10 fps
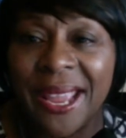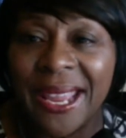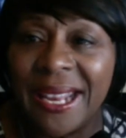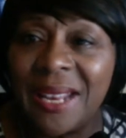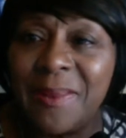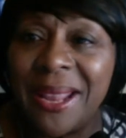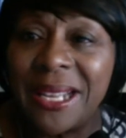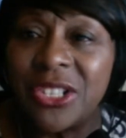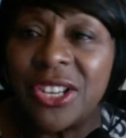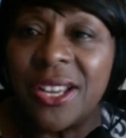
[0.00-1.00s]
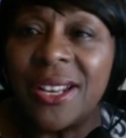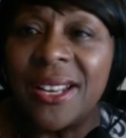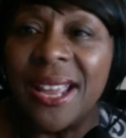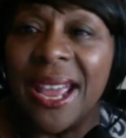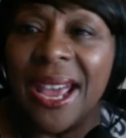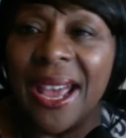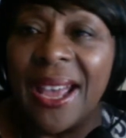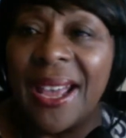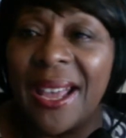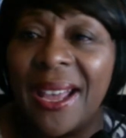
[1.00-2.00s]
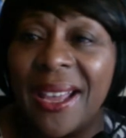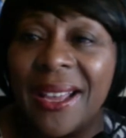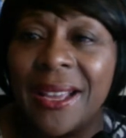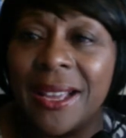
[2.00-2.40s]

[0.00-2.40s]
he didn't make it yet.